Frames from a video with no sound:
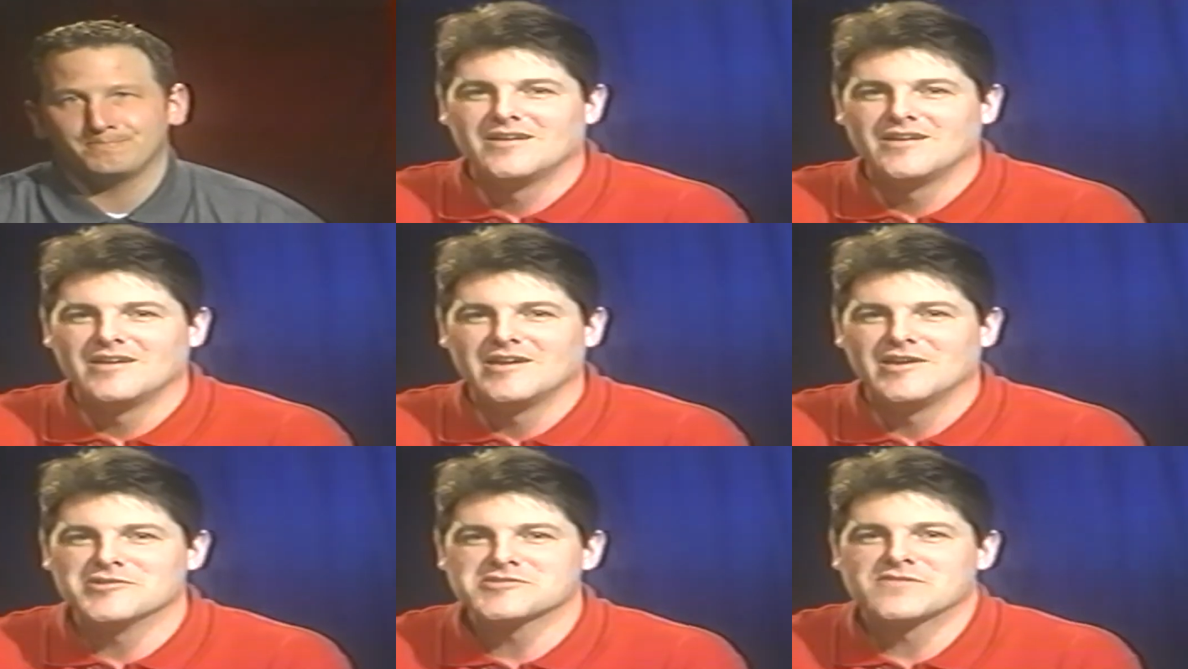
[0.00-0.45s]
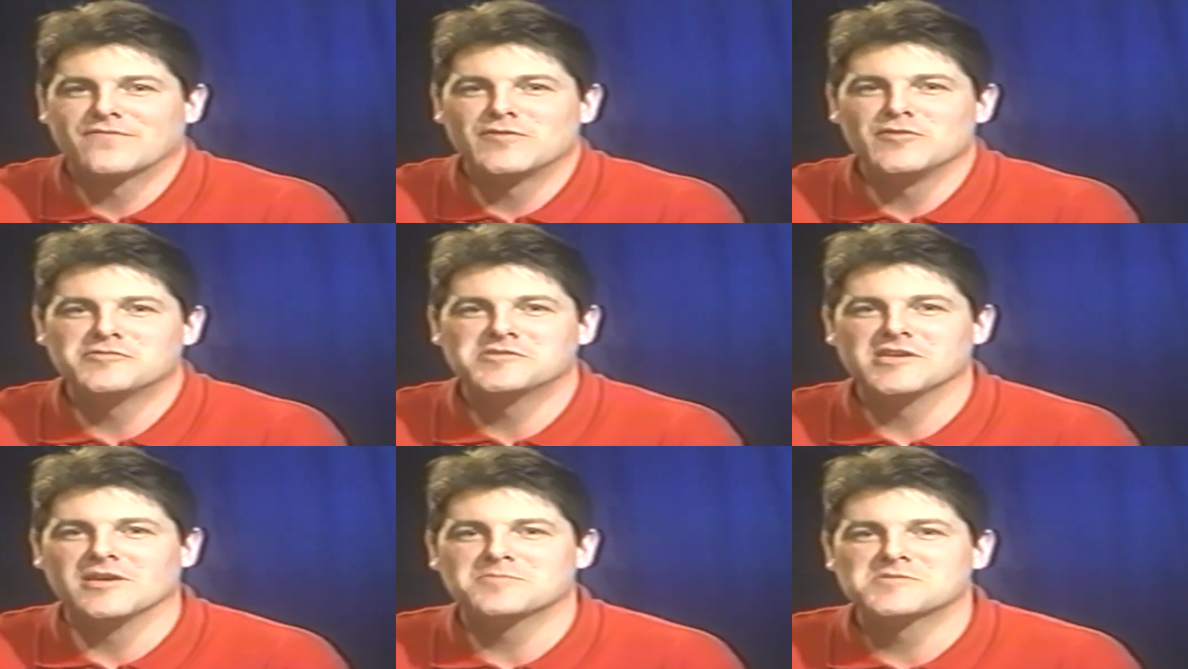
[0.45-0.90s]
Here's a few
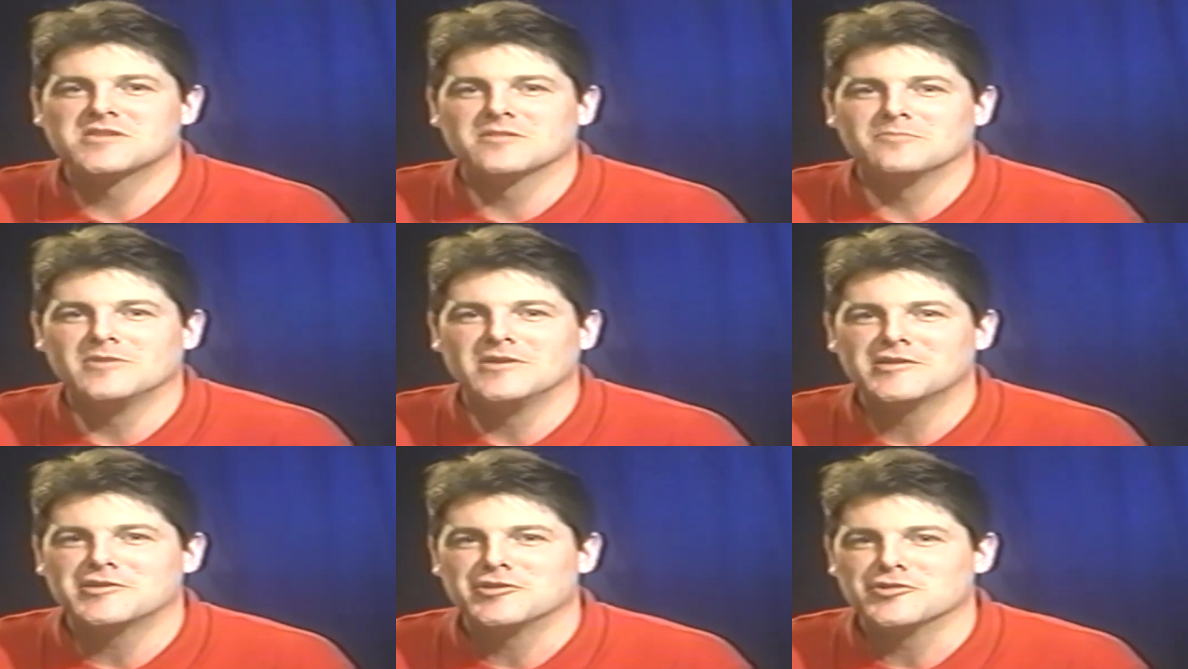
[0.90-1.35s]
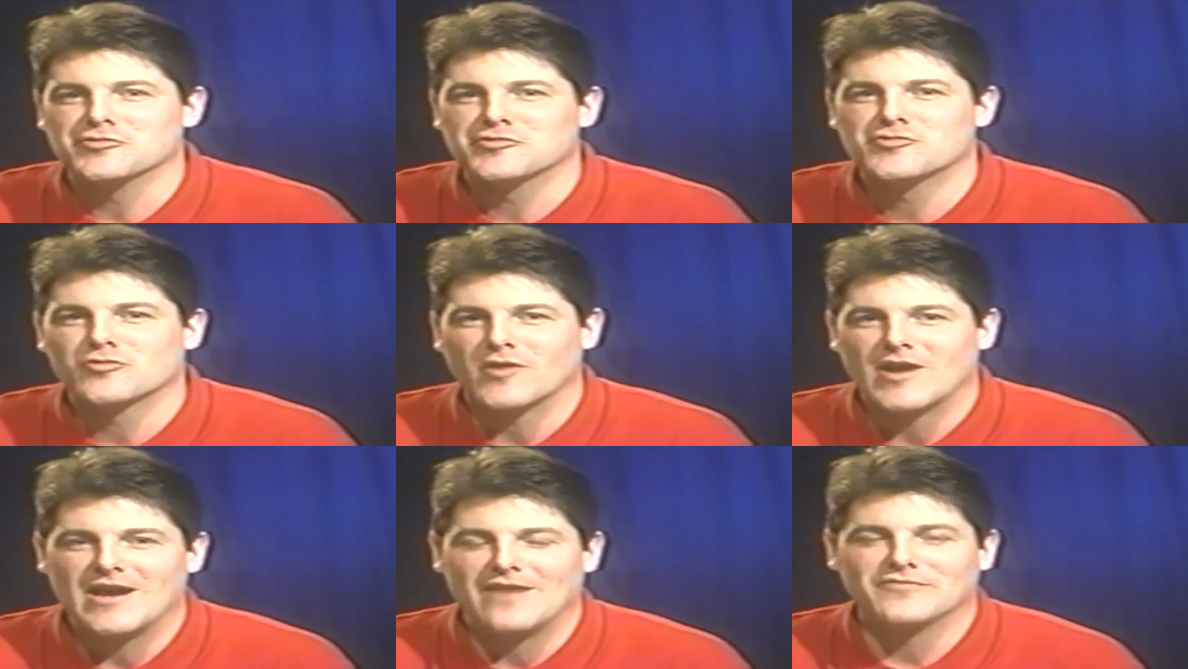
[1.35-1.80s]
tips to make your
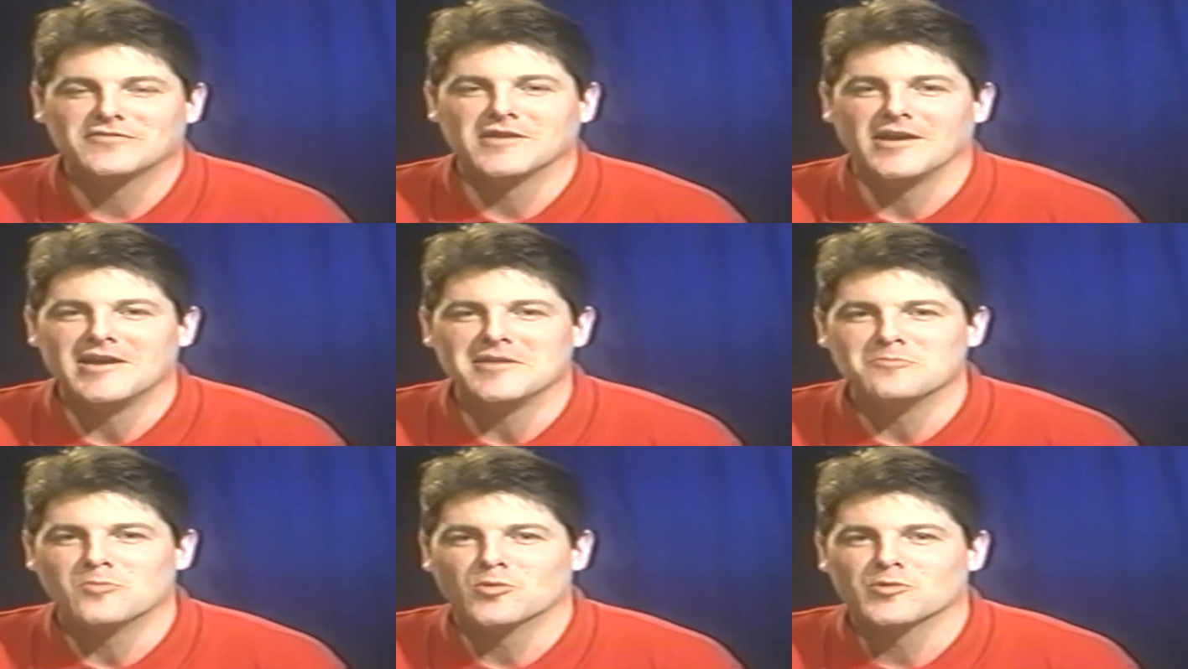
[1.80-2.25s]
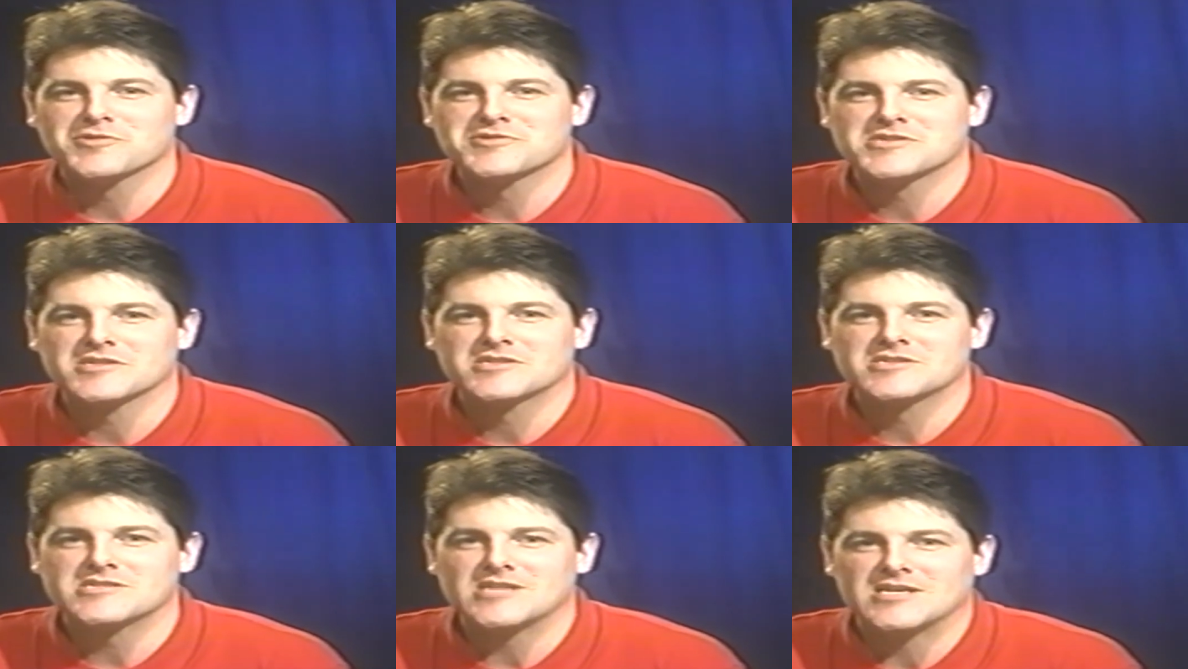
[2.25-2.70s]
draft night more
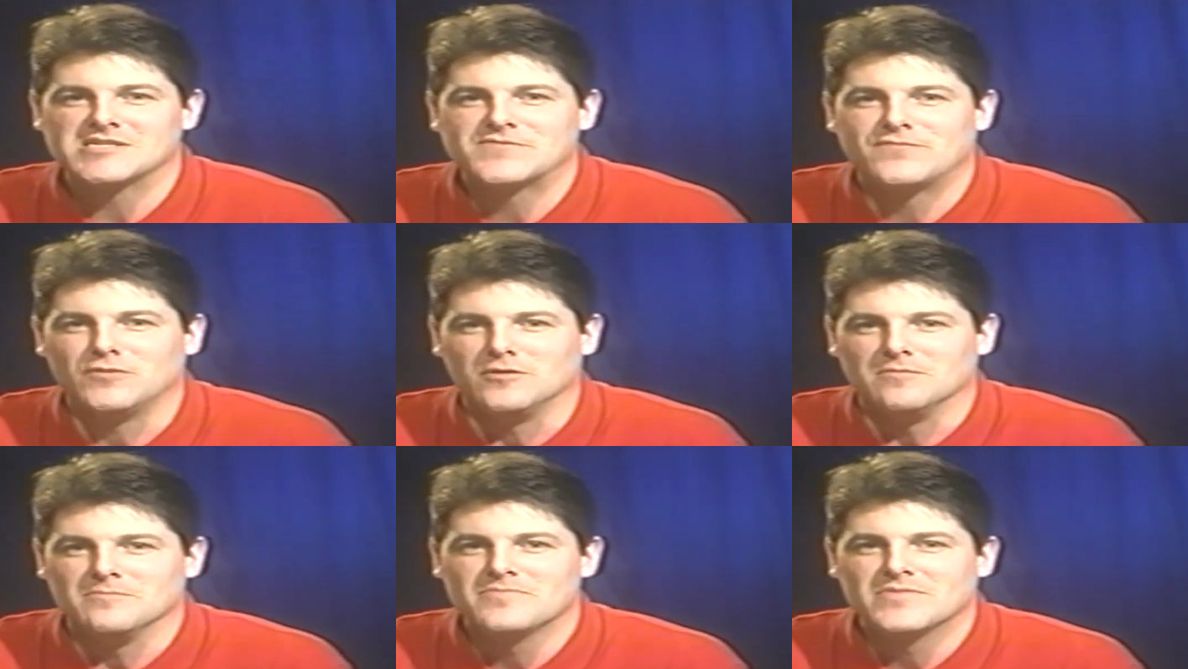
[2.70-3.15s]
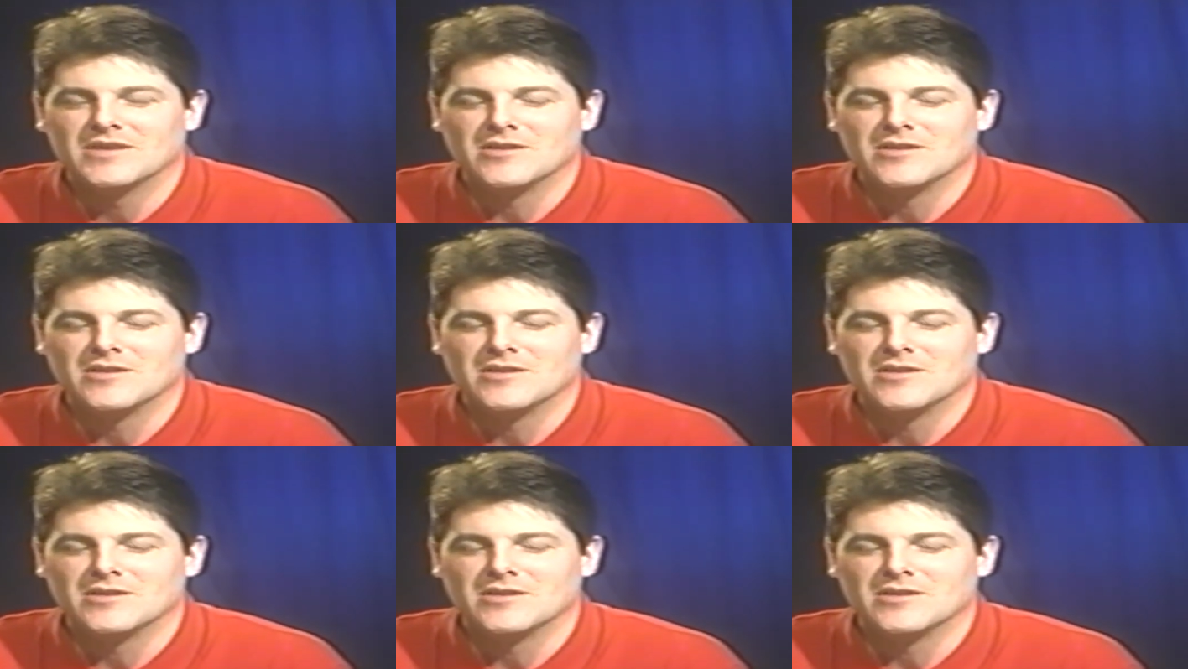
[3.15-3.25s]
successful.